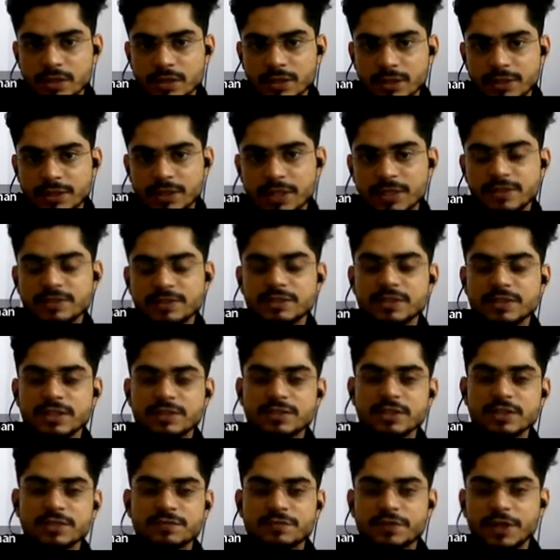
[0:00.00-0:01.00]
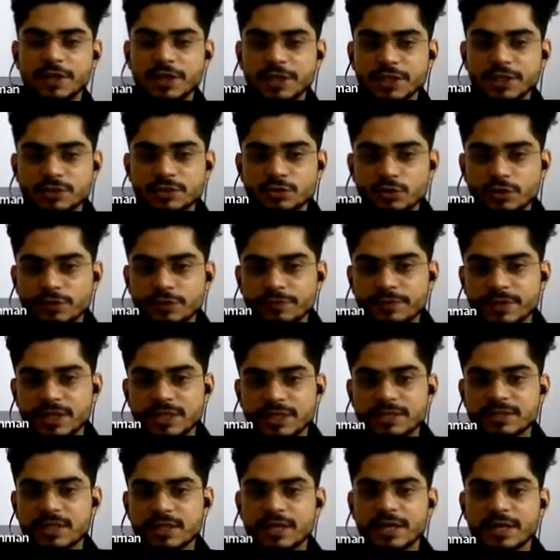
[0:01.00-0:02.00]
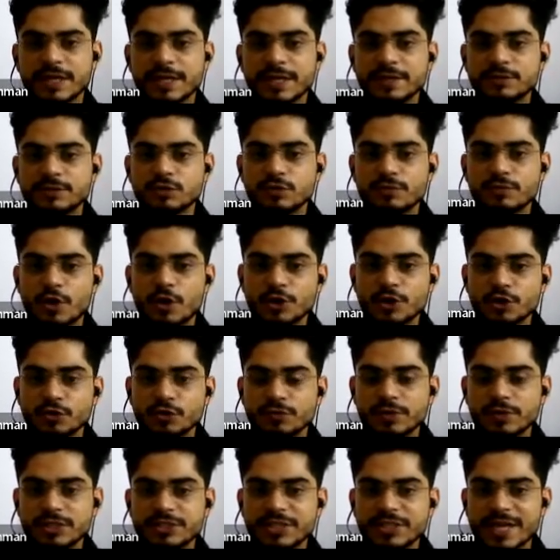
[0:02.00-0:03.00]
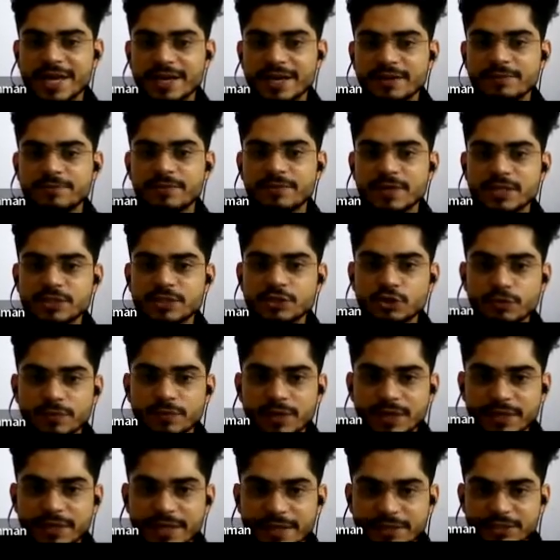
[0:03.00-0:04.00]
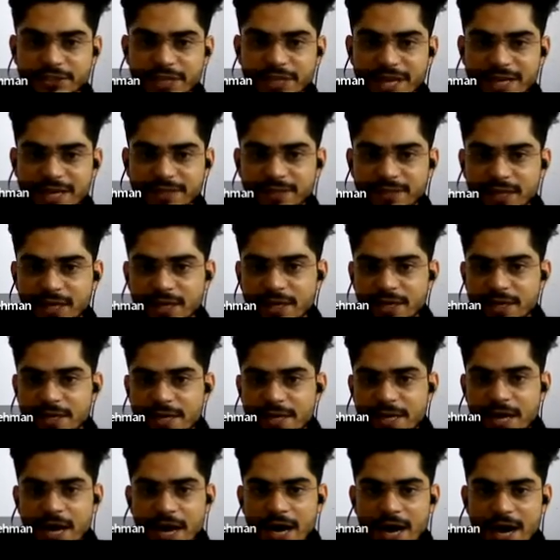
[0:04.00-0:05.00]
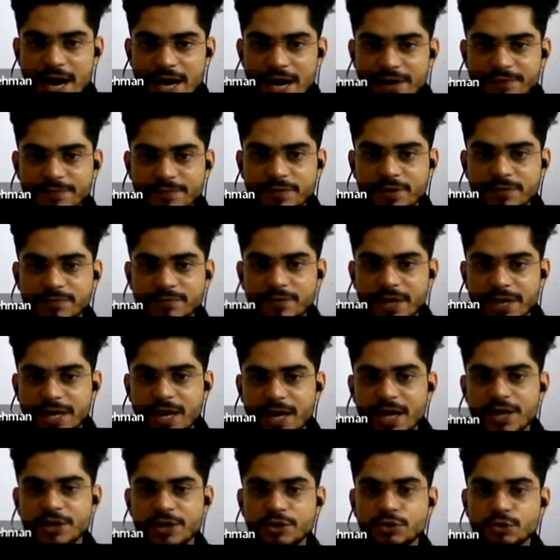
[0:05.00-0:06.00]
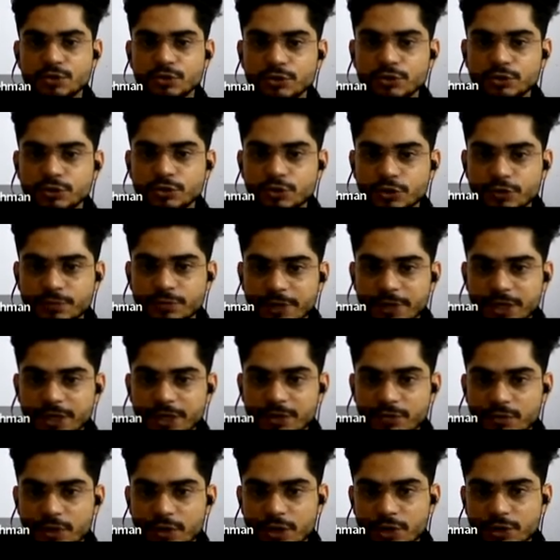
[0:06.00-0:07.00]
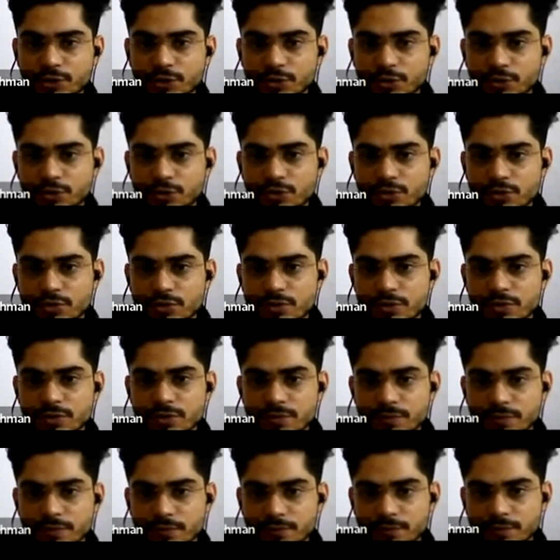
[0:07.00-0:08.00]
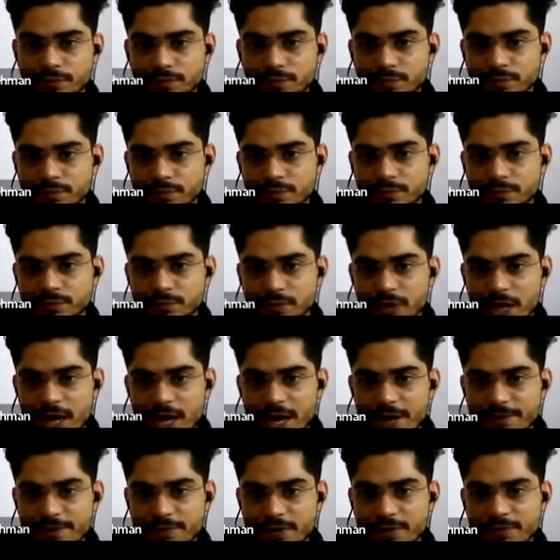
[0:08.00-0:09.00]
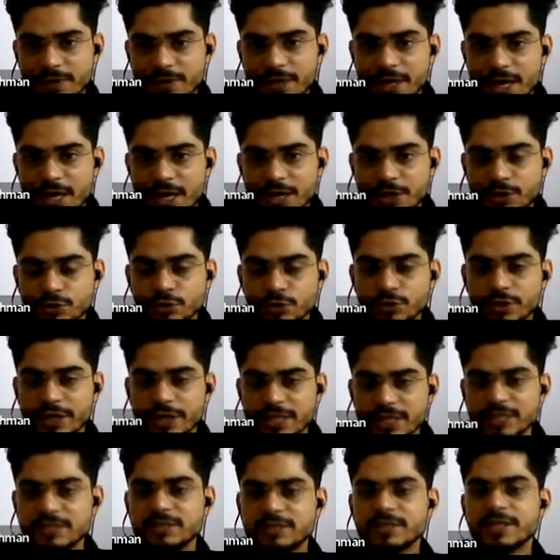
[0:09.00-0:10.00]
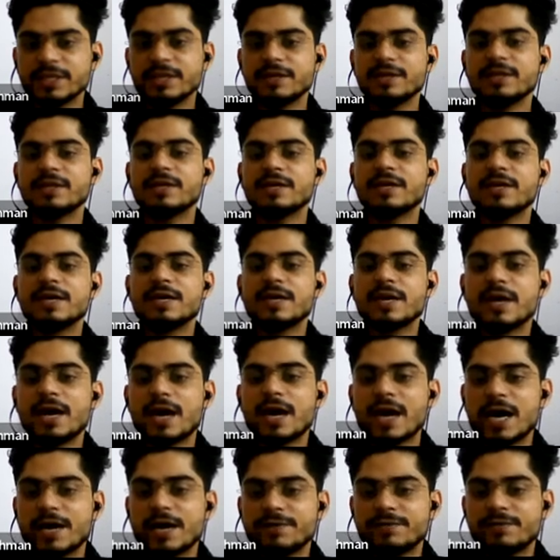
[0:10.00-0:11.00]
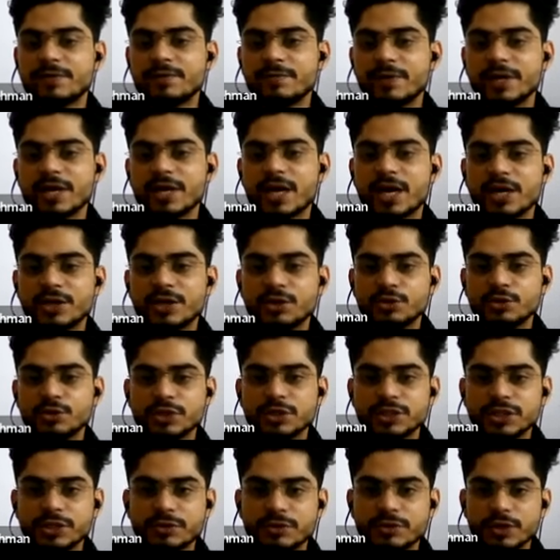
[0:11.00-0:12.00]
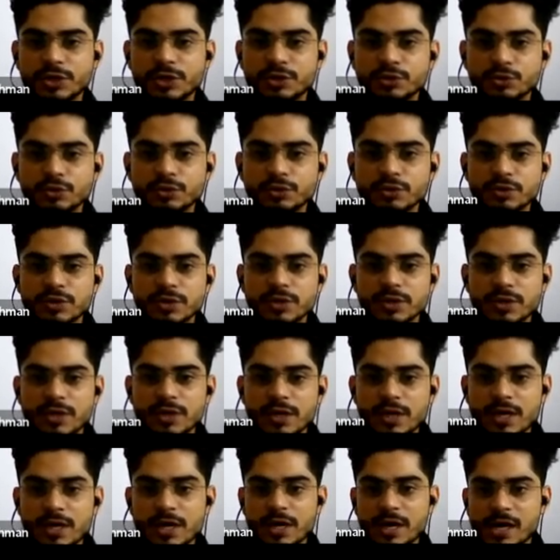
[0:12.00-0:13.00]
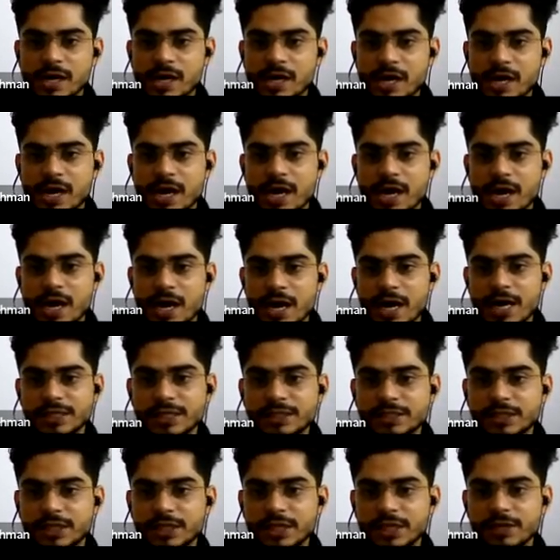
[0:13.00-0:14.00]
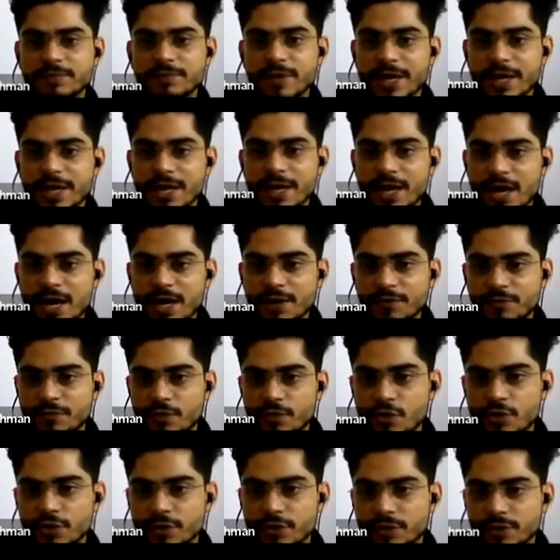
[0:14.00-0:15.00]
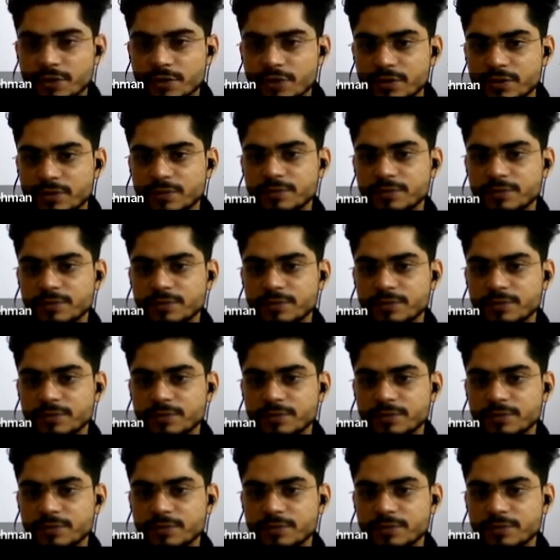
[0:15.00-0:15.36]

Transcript: This is Wheatstone bridge circuit. So what you will check? First you will check the R1 by R2 should be equal to R1 by R2. Is there R1 by R2 is equal to R3 by R4?